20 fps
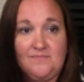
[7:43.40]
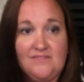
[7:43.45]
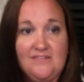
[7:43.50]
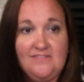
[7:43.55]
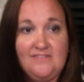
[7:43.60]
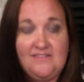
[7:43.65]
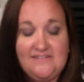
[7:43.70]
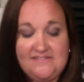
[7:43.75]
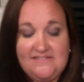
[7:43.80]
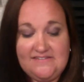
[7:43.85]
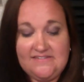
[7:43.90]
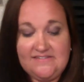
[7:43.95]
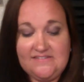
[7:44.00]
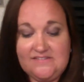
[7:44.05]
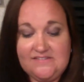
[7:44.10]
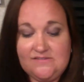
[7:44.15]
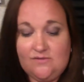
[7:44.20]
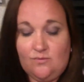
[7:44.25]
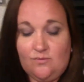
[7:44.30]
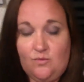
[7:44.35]
This
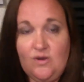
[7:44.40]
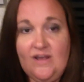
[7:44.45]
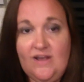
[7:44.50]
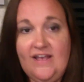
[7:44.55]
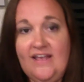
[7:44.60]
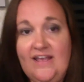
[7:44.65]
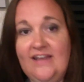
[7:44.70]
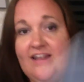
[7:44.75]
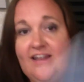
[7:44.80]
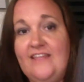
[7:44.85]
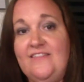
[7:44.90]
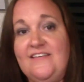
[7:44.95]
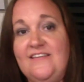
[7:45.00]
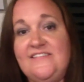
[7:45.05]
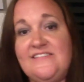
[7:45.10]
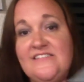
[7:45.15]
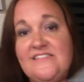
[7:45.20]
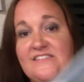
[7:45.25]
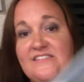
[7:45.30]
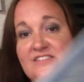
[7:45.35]
is 1 and
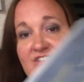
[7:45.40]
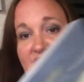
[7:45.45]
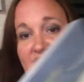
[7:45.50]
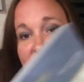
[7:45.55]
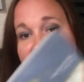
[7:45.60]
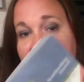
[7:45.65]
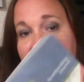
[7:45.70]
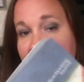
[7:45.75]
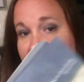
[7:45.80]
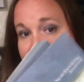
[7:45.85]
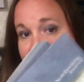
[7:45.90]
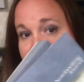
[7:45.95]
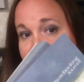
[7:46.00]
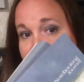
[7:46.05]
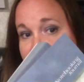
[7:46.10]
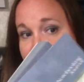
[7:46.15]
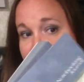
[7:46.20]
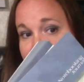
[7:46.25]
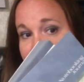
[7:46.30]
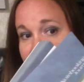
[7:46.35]
this is
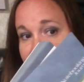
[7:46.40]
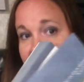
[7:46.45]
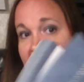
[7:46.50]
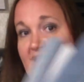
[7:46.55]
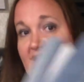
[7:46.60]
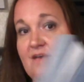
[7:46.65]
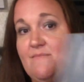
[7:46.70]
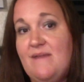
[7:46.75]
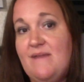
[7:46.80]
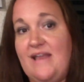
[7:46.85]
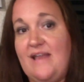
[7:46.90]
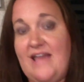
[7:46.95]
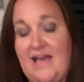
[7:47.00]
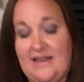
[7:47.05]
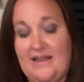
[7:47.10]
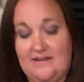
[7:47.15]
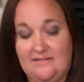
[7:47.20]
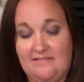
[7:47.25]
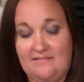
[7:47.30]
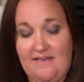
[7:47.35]
2, my
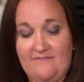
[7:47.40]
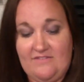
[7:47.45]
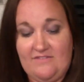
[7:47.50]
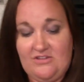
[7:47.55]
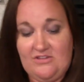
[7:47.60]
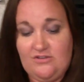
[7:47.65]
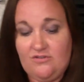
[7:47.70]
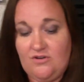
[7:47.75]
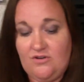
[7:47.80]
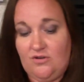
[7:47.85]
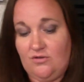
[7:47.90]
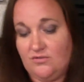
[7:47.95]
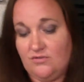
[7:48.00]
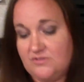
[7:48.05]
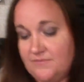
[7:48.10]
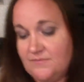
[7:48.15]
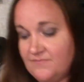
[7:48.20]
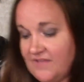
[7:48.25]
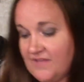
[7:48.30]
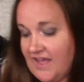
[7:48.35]
9 and 11-year-old.
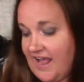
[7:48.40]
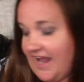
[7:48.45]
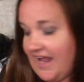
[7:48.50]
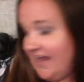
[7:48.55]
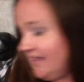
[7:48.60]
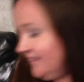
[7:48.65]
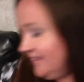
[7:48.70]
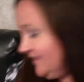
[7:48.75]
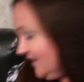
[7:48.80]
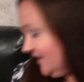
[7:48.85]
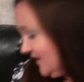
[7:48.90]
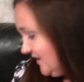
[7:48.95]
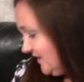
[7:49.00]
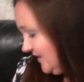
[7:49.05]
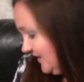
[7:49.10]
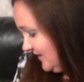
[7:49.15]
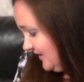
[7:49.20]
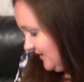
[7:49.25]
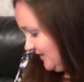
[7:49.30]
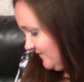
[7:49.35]
And then
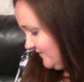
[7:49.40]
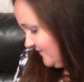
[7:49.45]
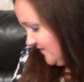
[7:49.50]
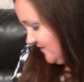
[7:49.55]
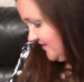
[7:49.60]
it even